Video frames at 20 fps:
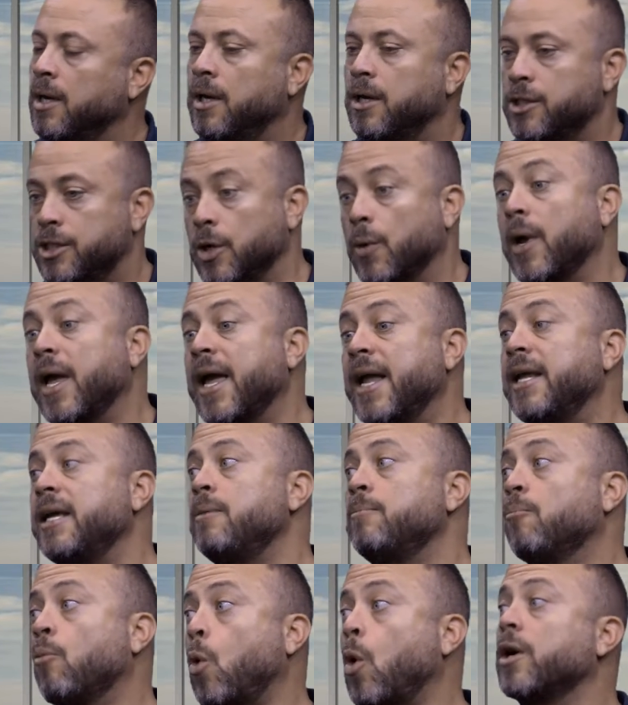So any
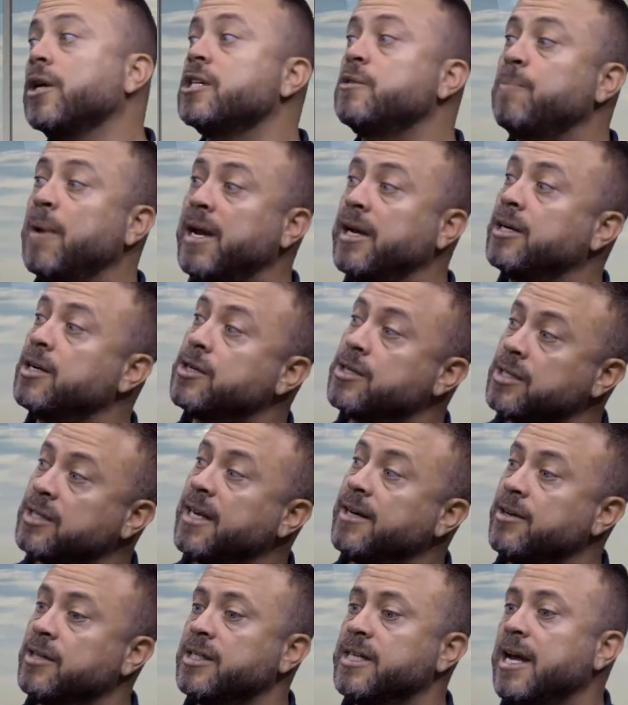mortgage bankers,
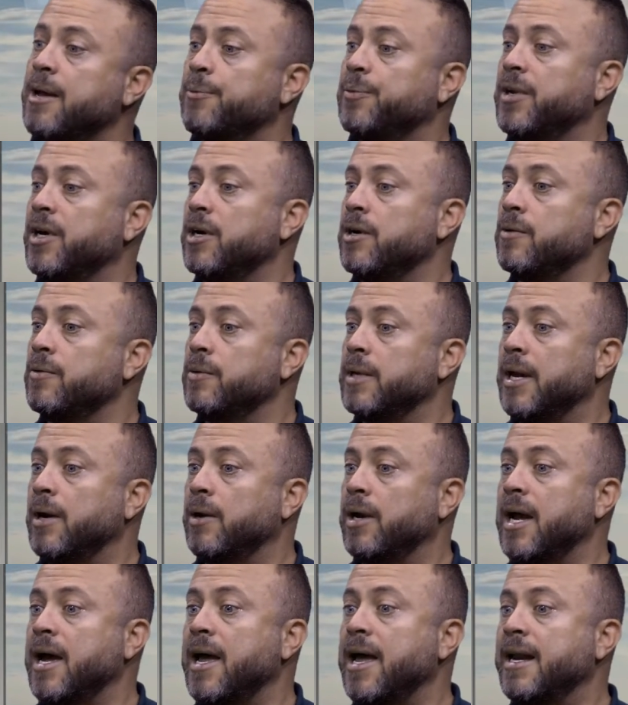lenders out there that
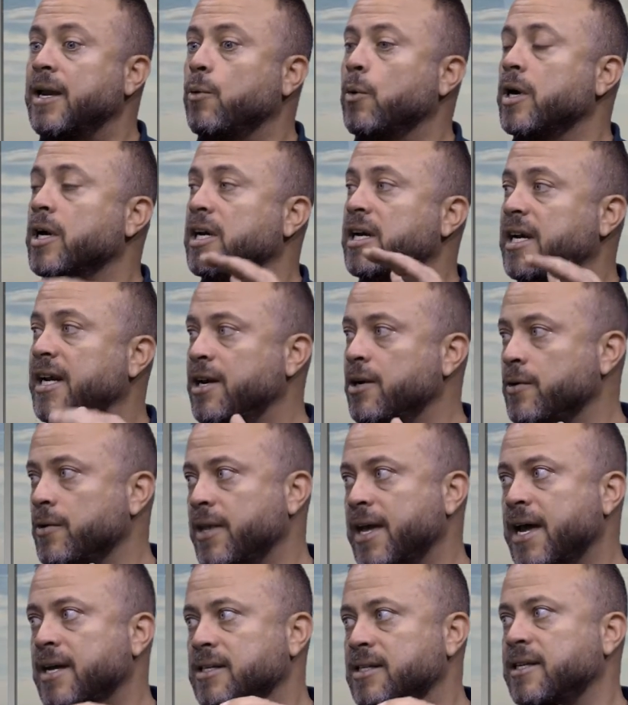got anywhere near
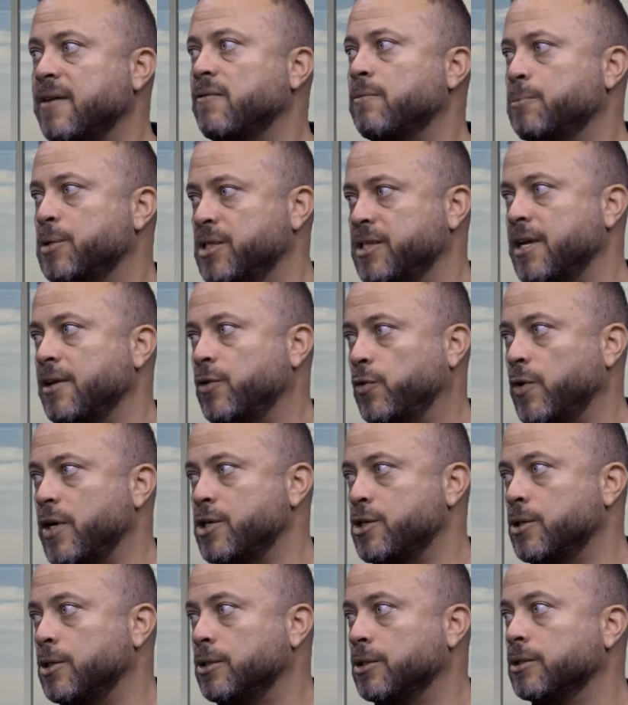that 7%
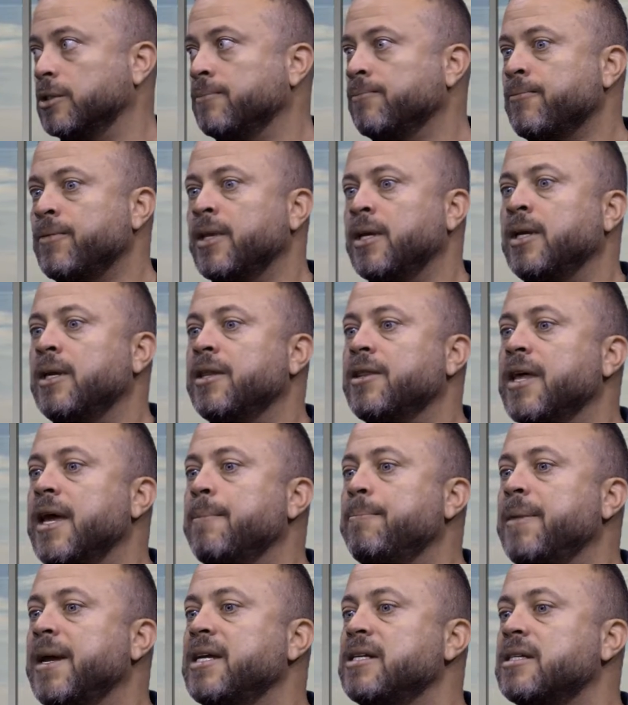threshold, they
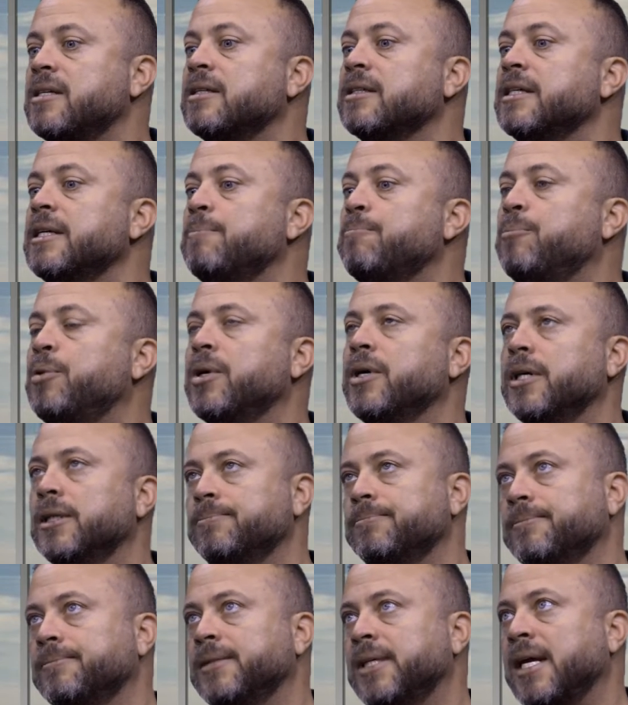basically put
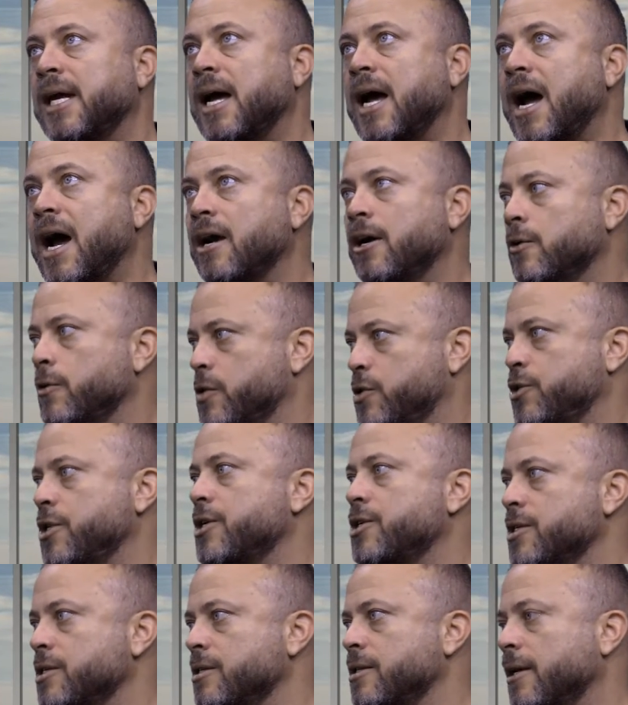higher
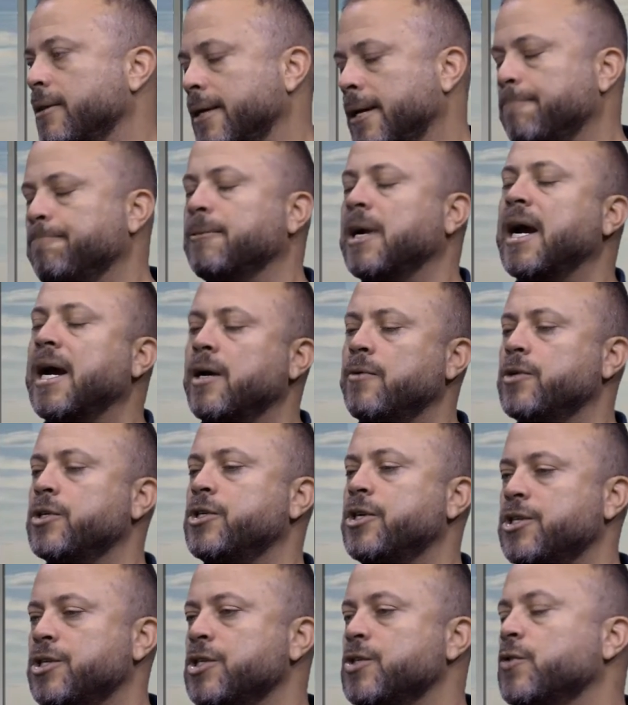restrictions on that. And higher
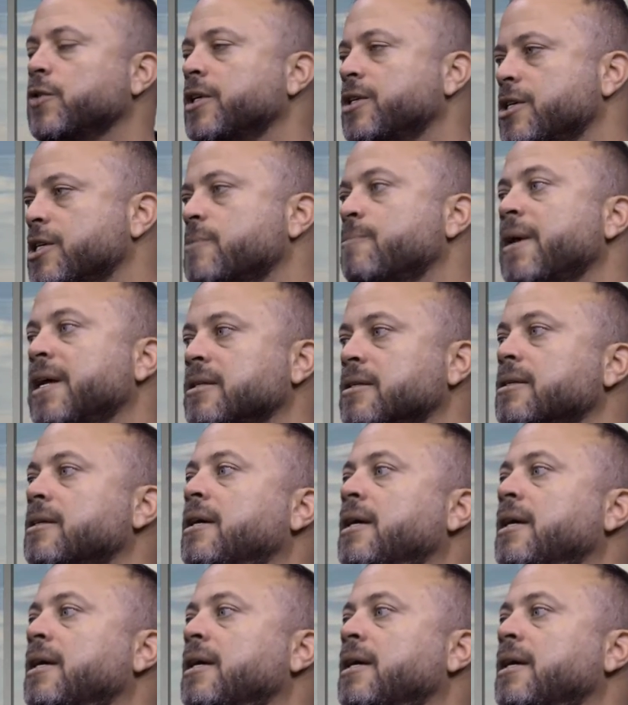restrictions really just meant